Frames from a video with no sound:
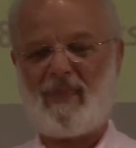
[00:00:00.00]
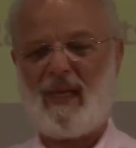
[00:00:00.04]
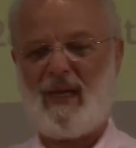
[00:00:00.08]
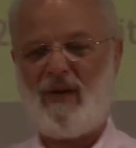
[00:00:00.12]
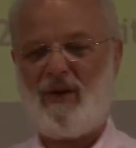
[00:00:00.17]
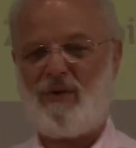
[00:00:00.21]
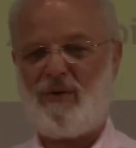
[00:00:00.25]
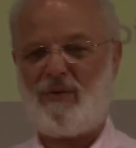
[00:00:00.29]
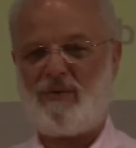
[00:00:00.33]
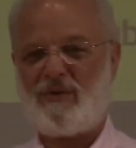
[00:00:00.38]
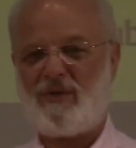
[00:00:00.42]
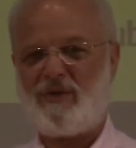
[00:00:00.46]

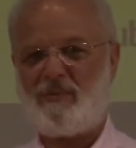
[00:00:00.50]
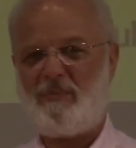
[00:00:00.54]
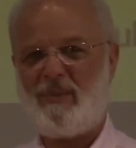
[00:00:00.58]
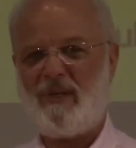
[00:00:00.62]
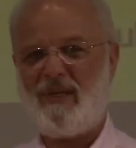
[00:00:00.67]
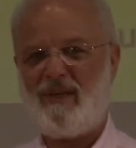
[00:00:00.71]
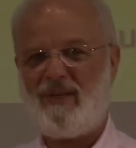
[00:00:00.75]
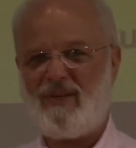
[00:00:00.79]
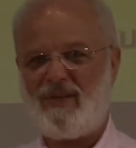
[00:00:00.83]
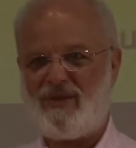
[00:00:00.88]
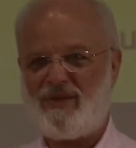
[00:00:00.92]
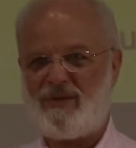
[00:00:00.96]
whole
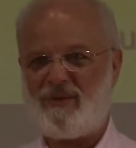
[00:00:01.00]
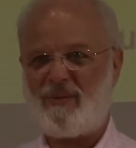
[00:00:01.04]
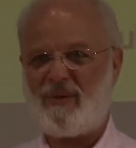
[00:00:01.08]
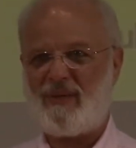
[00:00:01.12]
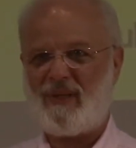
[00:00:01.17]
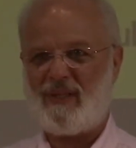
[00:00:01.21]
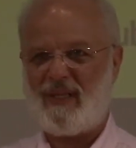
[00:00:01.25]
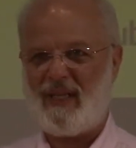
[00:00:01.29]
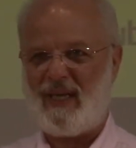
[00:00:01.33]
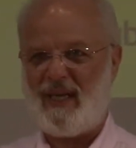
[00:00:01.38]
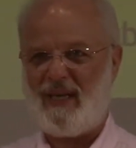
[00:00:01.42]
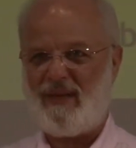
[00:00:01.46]

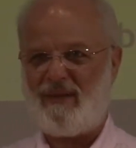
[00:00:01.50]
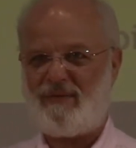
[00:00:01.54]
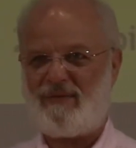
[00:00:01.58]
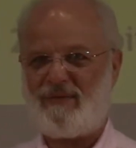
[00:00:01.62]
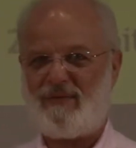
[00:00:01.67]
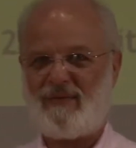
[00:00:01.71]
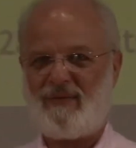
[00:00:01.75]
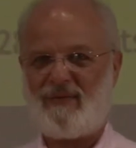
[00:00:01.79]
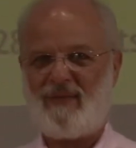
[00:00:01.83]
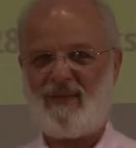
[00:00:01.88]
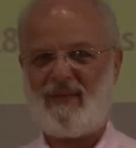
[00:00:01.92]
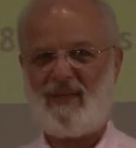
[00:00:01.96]
spiritual
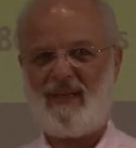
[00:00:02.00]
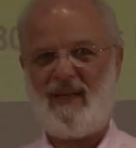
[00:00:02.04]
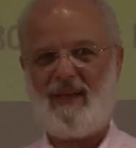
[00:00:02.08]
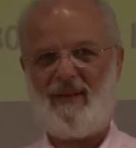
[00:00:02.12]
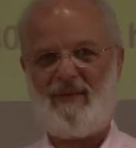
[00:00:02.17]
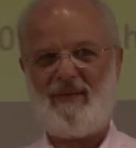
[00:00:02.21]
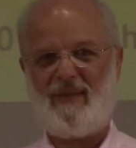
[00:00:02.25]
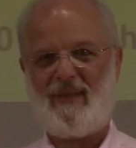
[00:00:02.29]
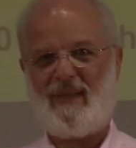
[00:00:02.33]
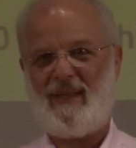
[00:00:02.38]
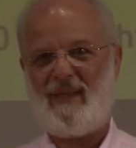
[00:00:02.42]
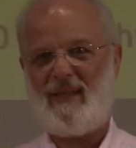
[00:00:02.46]
life
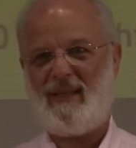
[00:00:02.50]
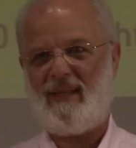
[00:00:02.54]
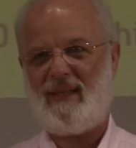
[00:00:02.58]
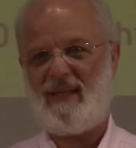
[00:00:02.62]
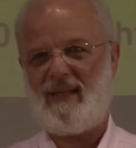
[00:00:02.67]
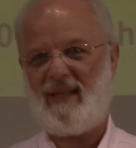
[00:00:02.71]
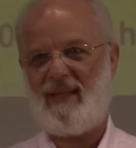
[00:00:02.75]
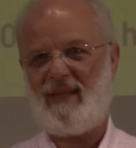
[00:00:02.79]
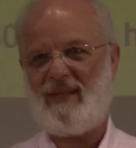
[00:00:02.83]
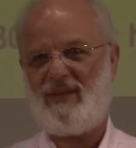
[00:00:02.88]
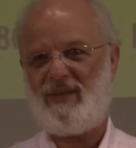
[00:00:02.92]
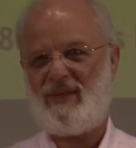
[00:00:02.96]
of the
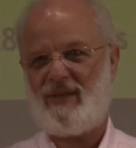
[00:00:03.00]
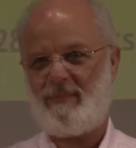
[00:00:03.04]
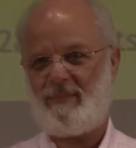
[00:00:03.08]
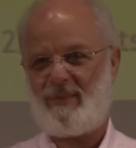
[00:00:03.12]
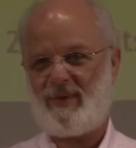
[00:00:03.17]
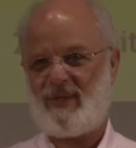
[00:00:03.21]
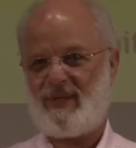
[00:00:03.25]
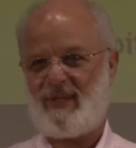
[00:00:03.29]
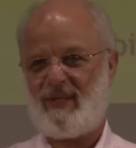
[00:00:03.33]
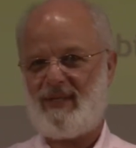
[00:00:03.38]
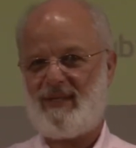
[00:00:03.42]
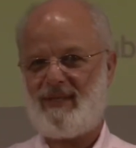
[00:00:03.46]

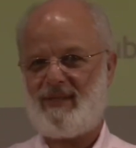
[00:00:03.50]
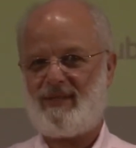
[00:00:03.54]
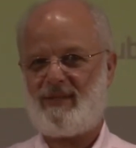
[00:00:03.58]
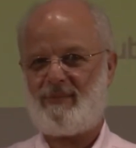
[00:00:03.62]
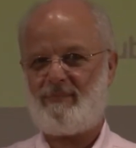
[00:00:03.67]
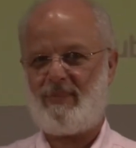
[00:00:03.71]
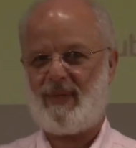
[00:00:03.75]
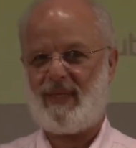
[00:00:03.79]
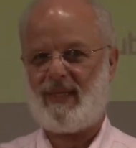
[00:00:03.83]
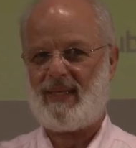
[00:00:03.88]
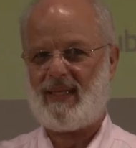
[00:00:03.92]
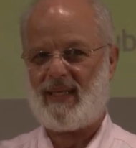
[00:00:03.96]
Egyptians,
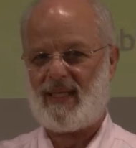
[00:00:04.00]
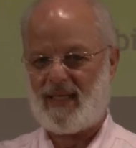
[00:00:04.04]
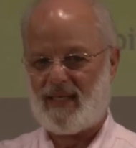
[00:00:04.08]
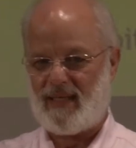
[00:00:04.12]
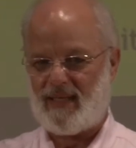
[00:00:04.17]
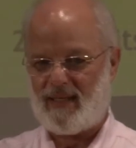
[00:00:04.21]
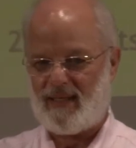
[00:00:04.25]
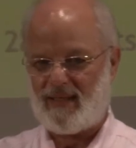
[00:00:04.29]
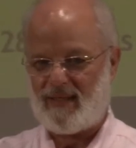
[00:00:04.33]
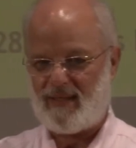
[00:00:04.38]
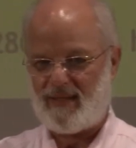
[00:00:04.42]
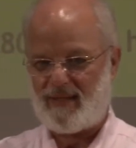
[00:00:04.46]

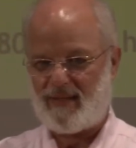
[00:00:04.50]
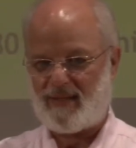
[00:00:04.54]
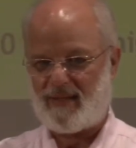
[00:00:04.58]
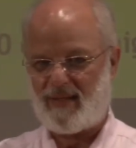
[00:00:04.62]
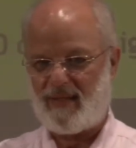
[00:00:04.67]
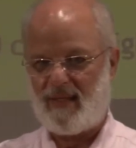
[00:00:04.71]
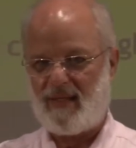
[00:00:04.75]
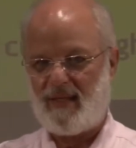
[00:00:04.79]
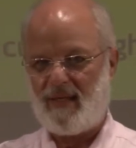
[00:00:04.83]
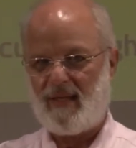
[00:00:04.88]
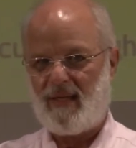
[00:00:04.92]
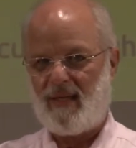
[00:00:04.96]
because
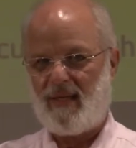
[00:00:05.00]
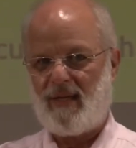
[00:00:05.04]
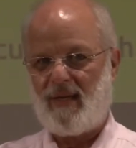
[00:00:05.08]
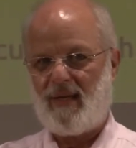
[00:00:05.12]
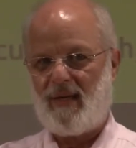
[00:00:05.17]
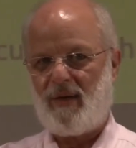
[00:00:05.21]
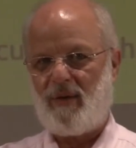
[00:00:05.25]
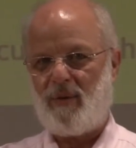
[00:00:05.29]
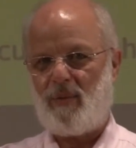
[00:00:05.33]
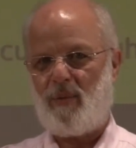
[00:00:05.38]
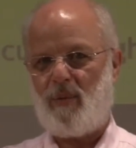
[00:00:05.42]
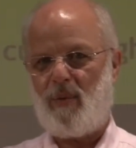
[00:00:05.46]

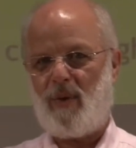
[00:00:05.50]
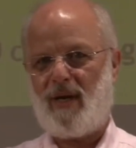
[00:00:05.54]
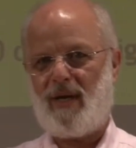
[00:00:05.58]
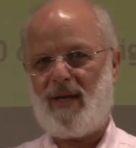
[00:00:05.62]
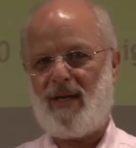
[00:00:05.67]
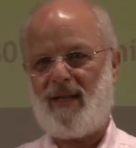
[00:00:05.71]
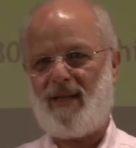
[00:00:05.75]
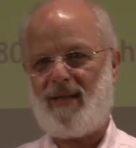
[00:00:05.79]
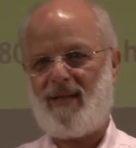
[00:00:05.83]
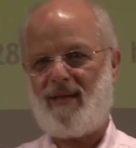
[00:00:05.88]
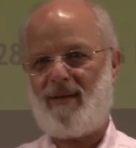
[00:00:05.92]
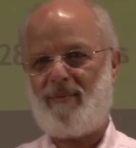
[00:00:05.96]
one
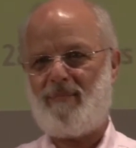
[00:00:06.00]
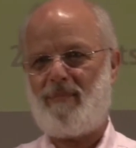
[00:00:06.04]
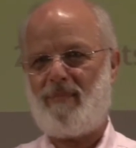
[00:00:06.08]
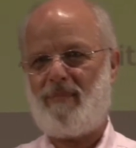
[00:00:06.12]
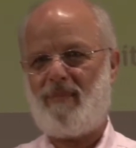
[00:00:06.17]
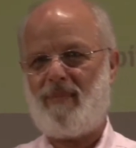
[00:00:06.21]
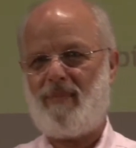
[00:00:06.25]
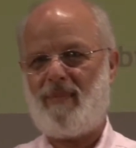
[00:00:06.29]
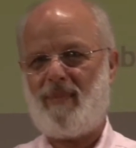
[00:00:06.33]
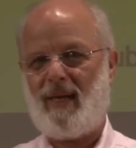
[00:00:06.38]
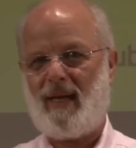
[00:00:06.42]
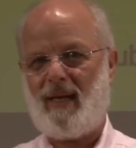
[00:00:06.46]
of the
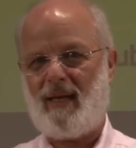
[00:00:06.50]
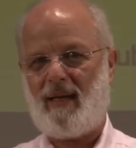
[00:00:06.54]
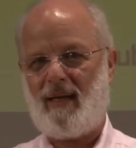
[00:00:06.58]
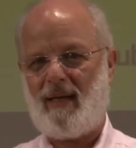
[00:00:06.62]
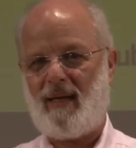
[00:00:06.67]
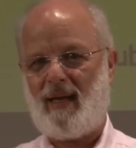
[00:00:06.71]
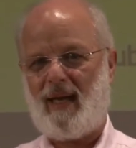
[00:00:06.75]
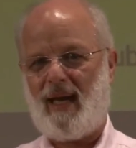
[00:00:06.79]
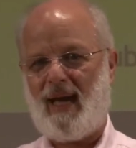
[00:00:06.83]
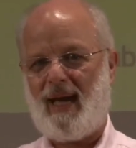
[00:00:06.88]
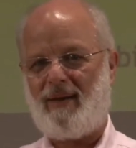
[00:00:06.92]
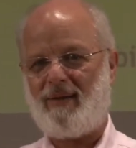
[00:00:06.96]

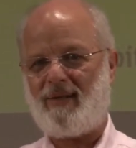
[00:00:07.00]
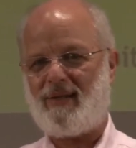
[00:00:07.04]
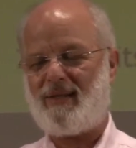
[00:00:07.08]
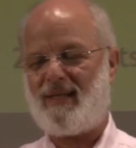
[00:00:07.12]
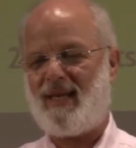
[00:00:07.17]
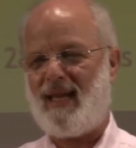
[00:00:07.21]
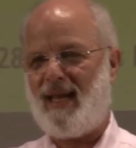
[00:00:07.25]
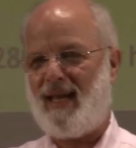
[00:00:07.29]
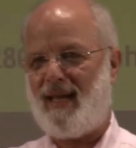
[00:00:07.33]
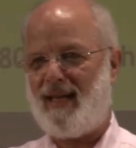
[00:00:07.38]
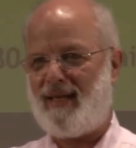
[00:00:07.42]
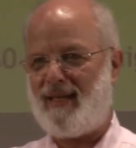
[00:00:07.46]

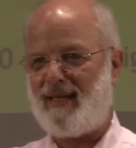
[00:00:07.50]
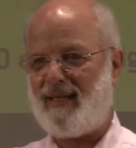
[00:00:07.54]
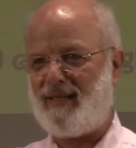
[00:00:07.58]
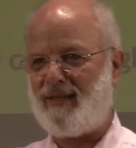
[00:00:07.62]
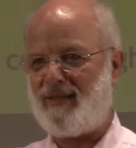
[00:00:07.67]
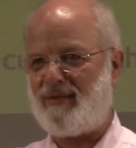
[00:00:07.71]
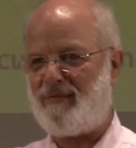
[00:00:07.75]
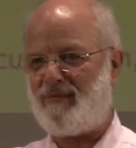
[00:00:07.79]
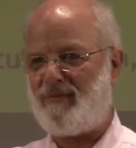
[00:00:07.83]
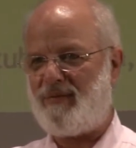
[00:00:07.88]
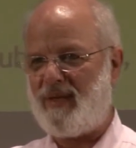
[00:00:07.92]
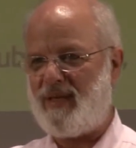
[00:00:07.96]
outstanding
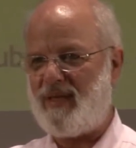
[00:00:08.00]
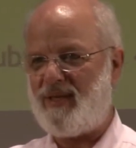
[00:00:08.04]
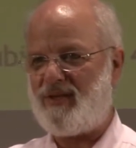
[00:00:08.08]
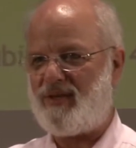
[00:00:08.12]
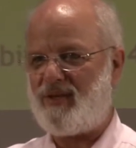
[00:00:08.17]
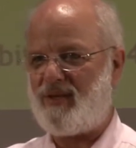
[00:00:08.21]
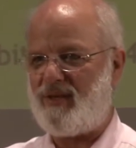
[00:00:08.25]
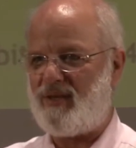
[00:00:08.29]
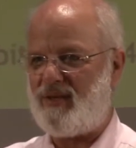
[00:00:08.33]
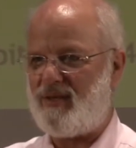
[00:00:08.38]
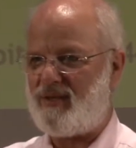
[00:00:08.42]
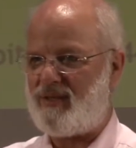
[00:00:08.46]

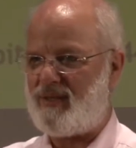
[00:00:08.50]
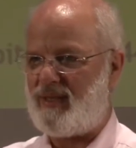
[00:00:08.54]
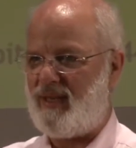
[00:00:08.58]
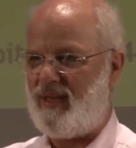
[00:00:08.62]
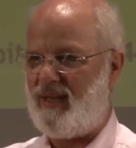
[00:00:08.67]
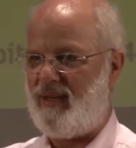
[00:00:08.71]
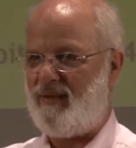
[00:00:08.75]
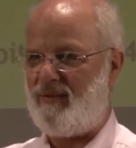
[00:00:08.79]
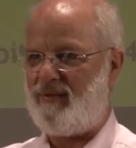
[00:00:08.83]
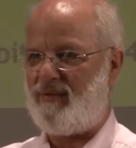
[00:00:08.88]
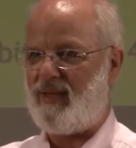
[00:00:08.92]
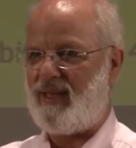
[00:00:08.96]
features
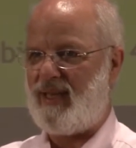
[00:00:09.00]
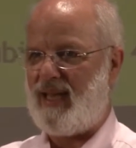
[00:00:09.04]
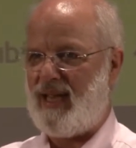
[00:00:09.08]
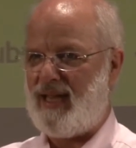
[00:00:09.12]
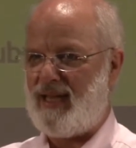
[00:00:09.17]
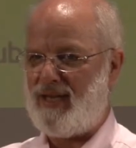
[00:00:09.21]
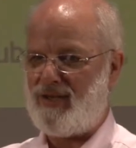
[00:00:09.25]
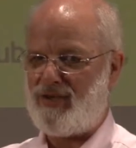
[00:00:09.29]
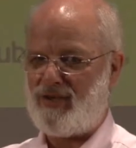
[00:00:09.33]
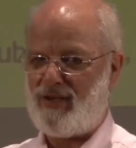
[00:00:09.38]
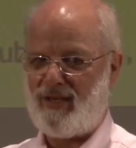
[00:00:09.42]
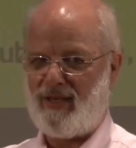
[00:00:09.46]
of the
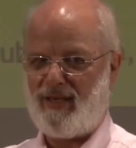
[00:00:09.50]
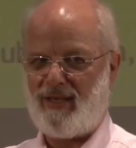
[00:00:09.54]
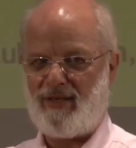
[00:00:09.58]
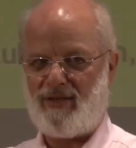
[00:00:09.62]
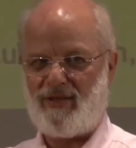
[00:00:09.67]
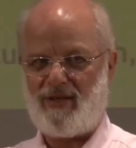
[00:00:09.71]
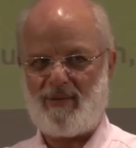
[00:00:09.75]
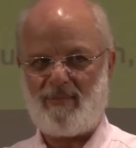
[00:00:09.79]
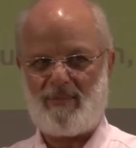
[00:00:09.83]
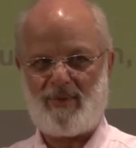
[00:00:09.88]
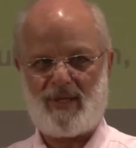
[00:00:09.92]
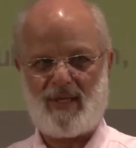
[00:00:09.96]
ancient
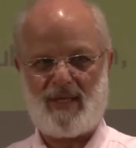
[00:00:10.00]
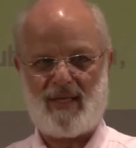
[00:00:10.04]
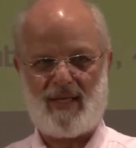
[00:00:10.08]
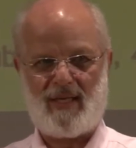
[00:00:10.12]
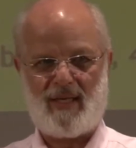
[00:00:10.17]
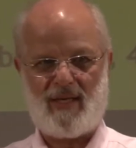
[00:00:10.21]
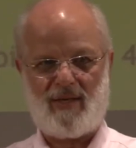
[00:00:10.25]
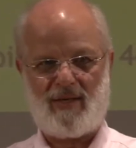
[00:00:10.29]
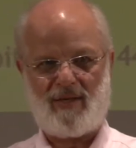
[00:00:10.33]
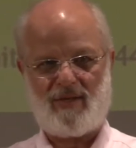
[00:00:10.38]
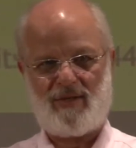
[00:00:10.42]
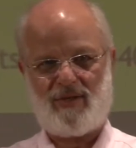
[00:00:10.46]
Egyptian
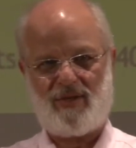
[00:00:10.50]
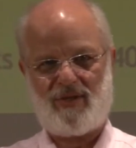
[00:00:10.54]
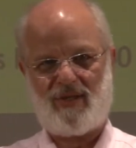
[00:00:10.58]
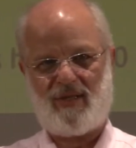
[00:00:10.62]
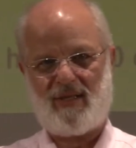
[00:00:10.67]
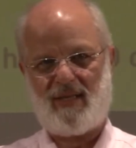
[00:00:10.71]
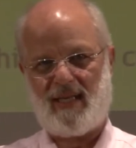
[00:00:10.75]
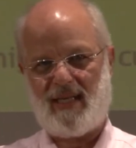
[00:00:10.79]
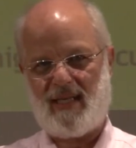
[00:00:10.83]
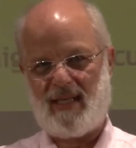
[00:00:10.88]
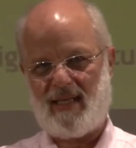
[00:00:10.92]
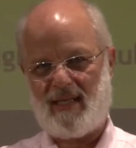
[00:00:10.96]

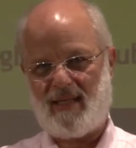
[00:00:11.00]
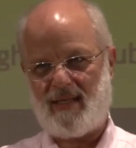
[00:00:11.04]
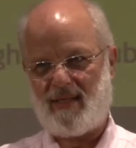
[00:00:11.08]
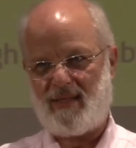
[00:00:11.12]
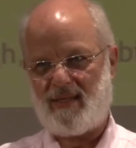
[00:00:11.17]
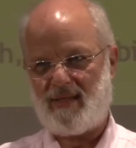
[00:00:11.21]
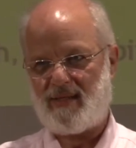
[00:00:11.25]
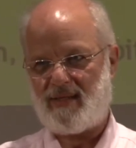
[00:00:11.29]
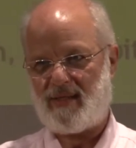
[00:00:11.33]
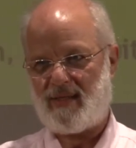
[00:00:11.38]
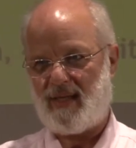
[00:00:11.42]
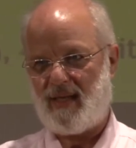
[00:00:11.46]
culture
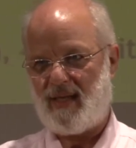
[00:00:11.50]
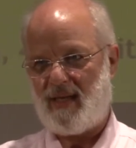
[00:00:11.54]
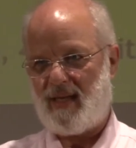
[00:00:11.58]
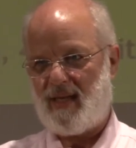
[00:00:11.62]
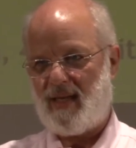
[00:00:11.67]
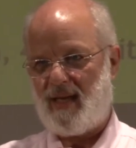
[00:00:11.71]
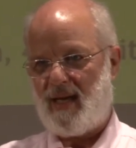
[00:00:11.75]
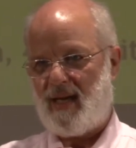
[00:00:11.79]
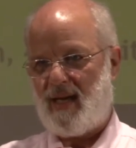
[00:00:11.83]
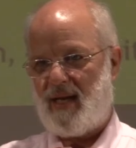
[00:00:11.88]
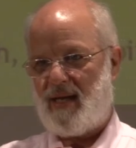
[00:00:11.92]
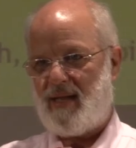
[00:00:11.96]
is
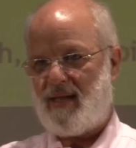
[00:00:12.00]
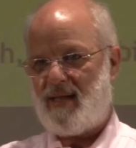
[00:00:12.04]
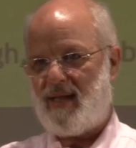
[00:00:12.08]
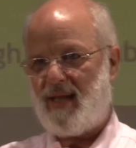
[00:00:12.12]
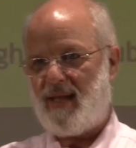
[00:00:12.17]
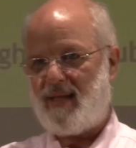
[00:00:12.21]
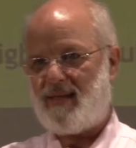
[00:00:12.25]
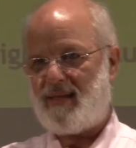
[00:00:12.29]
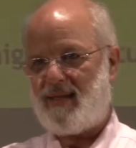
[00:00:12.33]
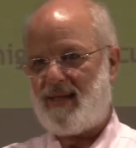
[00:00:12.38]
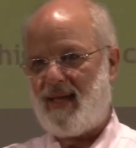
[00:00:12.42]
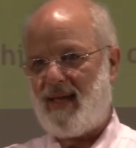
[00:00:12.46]

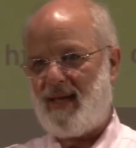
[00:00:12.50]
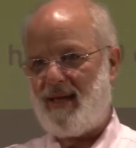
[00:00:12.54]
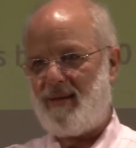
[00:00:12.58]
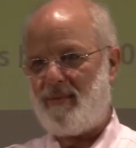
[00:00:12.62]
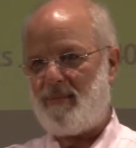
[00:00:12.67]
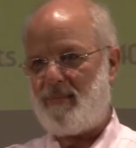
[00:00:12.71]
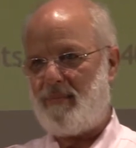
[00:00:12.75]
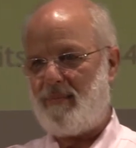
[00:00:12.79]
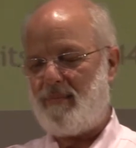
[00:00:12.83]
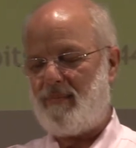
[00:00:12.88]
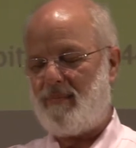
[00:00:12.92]
that they